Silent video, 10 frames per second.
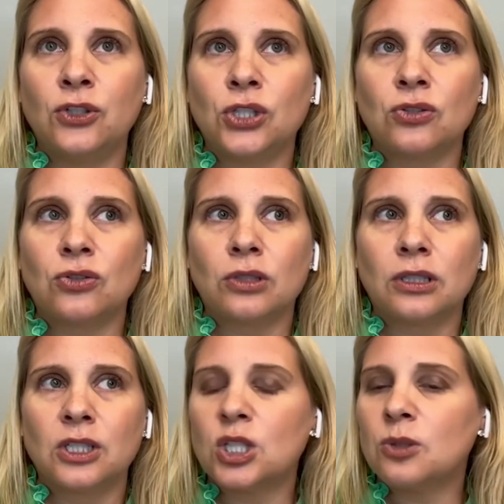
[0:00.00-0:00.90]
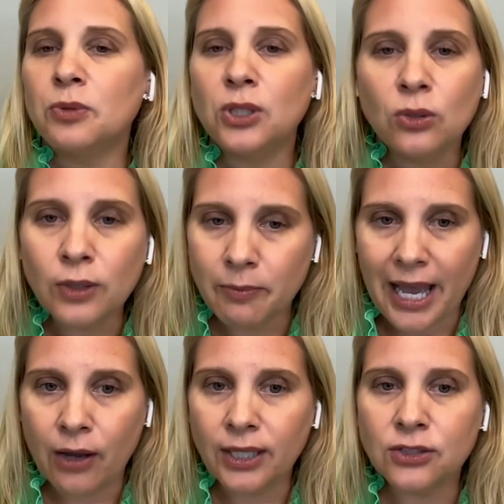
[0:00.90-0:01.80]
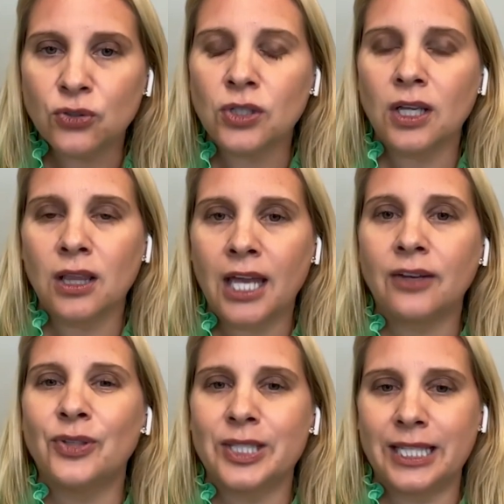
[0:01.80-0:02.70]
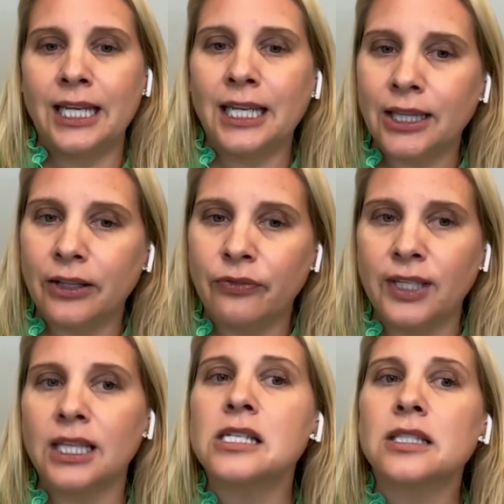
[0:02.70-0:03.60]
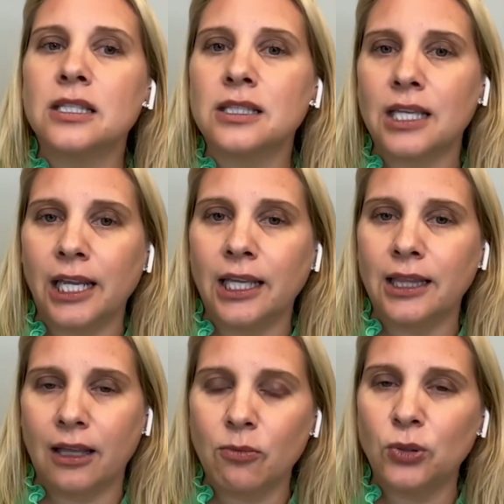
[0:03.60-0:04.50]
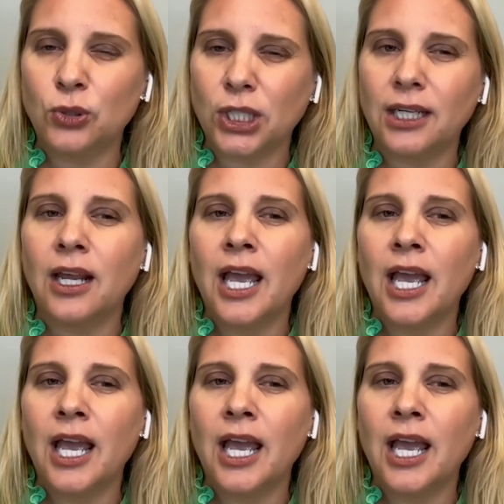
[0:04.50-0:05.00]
just spew about. It's a lot of sitting in the feelings and sitting in the emotion.